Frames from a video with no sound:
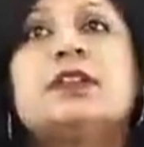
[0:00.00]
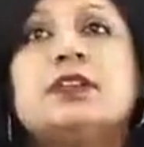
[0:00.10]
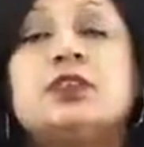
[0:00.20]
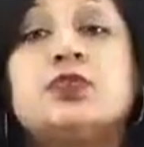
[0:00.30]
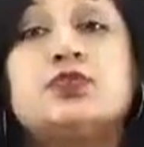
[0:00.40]

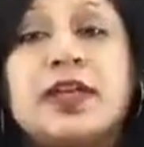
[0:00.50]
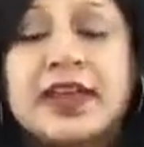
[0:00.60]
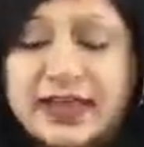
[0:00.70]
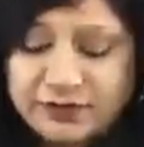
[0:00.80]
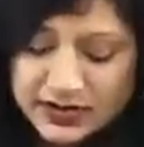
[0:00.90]
those who are
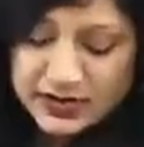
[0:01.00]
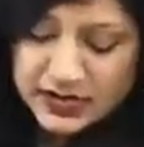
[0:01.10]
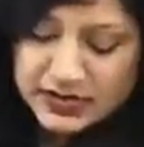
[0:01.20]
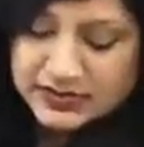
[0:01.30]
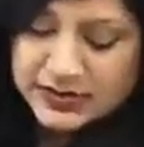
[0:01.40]
having
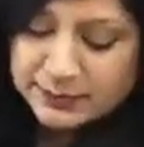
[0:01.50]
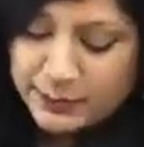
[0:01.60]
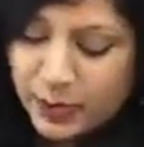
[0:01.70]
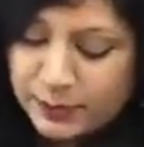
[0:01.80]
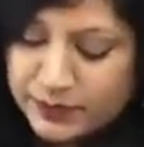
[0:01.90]
some
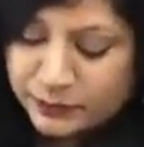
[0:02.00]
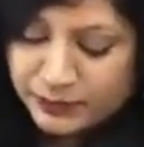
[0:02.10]
problem from the